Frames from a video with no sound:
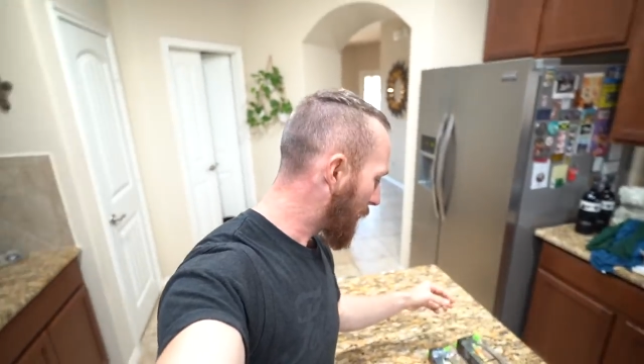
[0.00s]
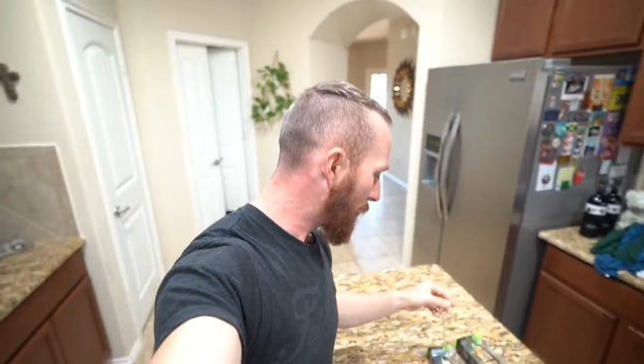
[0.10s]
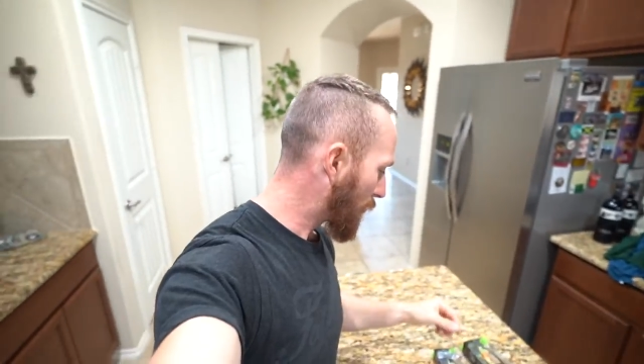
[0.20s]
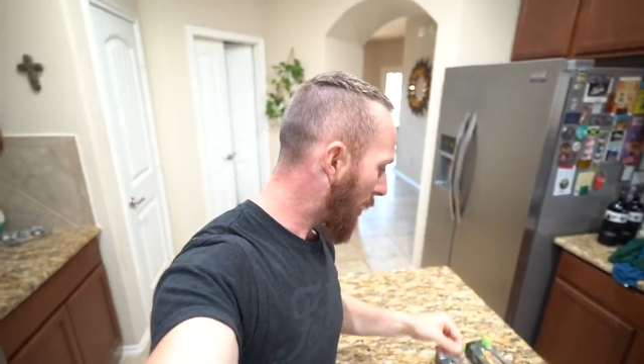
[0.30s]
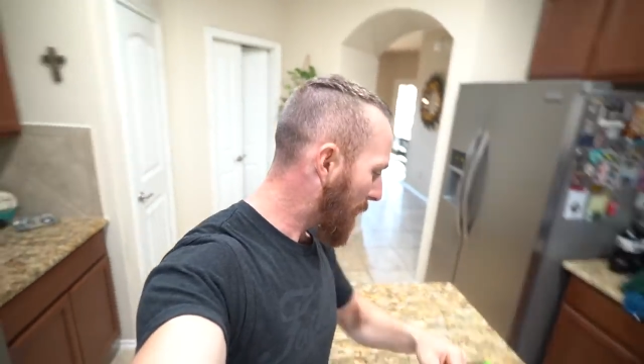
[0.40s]

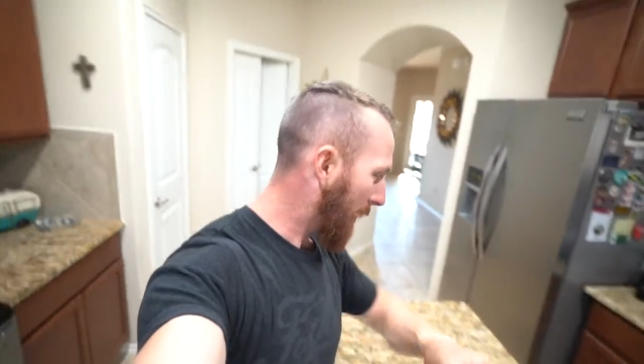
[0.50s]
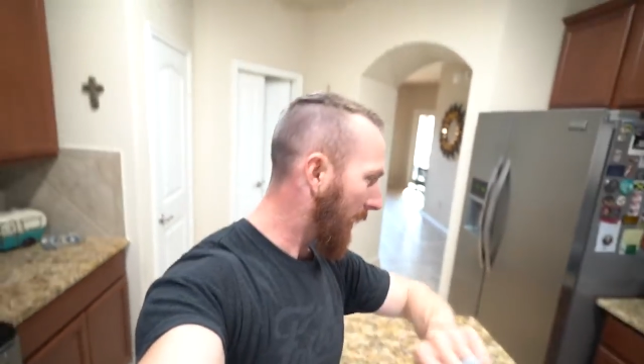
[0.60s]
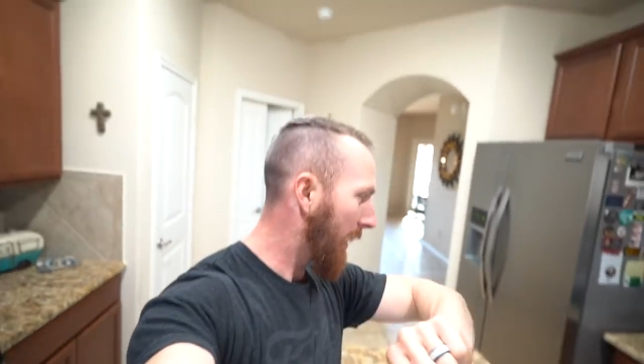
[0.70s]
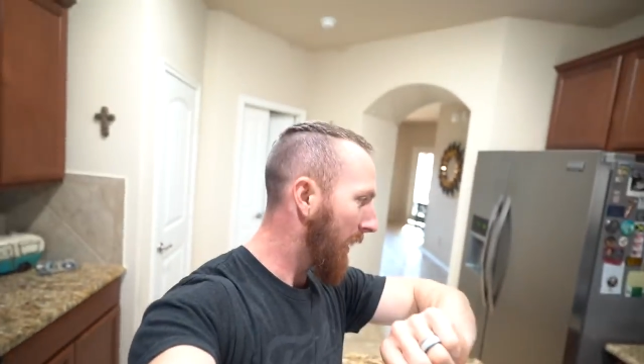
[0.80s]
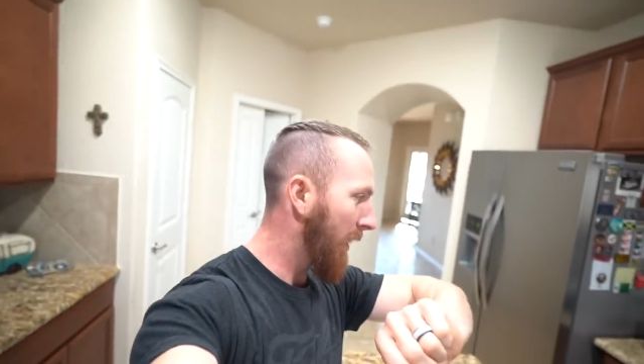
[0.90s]
They're dropping
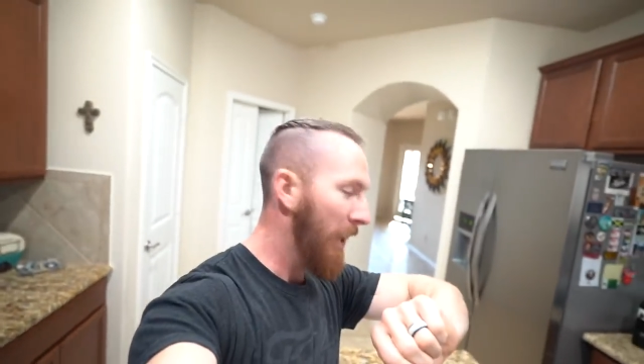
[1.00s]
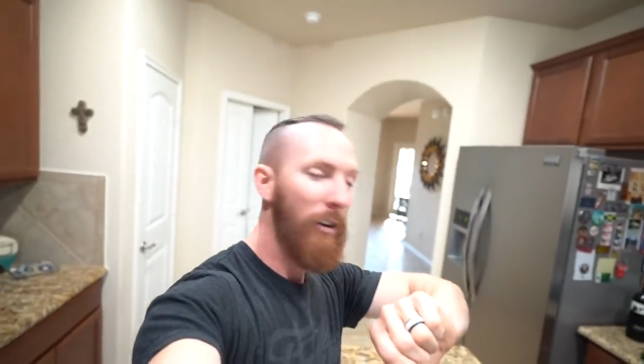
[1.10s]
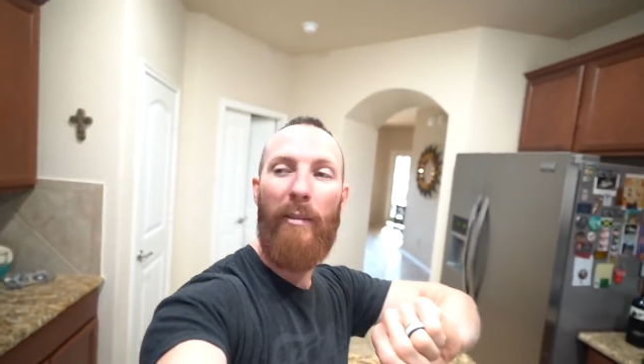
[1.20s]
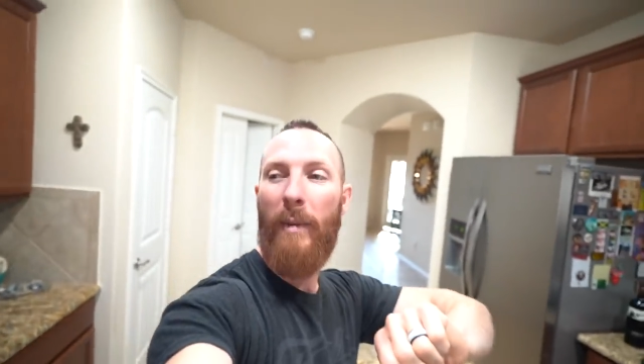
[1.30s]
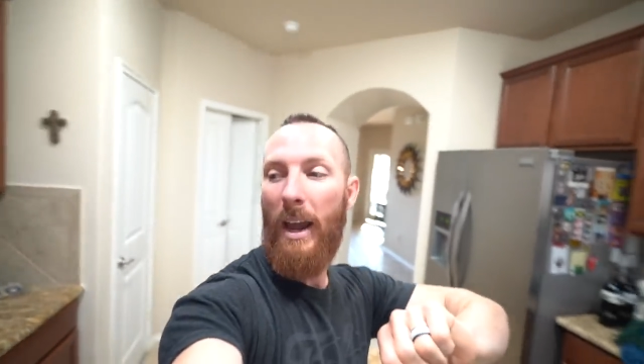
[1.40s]
in, I
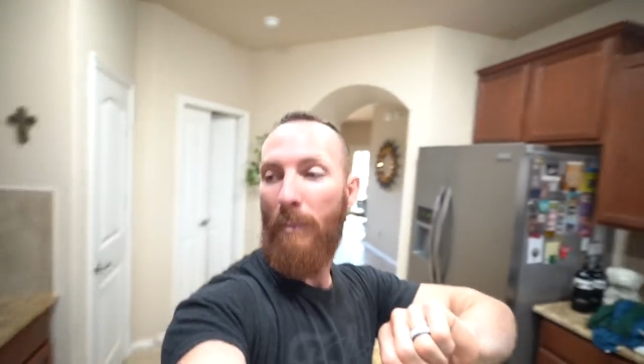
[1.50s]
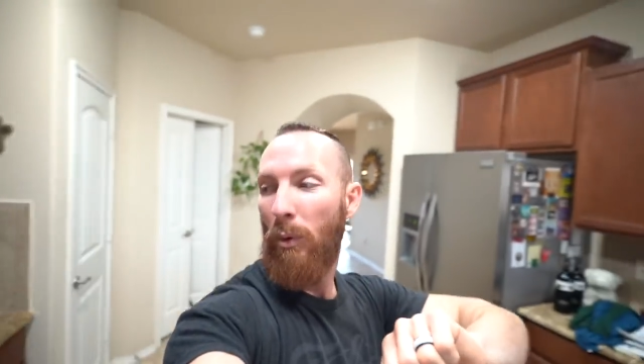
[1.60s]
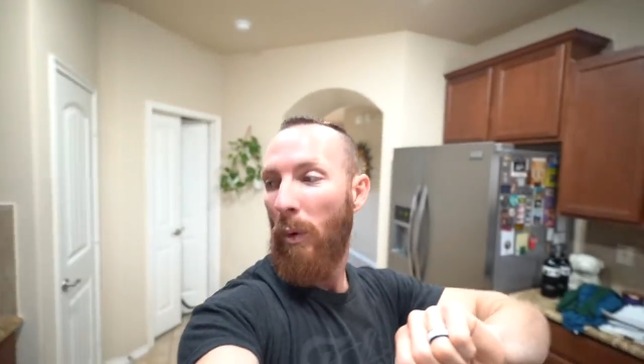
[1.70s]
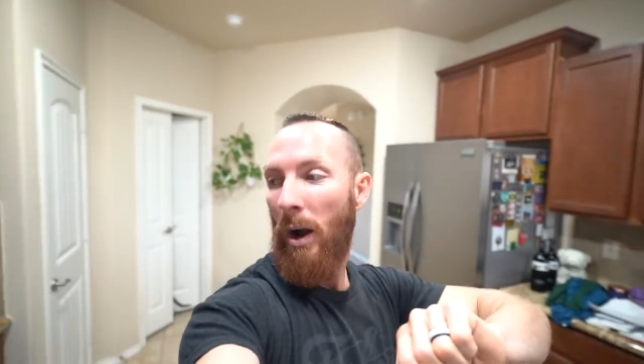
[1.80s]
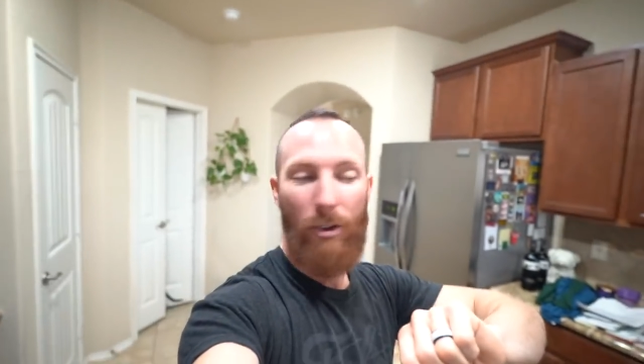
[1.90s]
don't have my
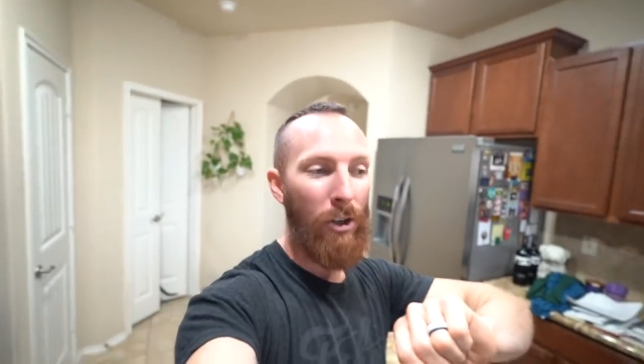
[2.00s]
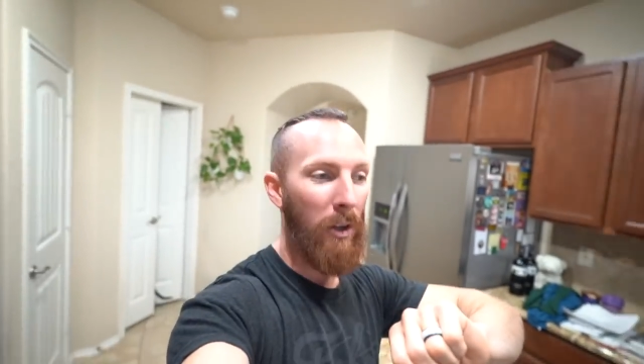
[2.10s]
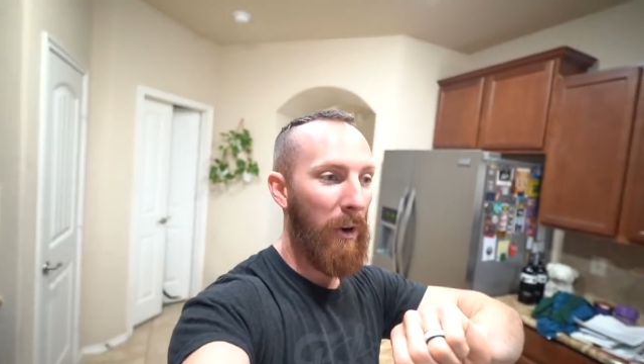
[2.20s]
Apple Watch on,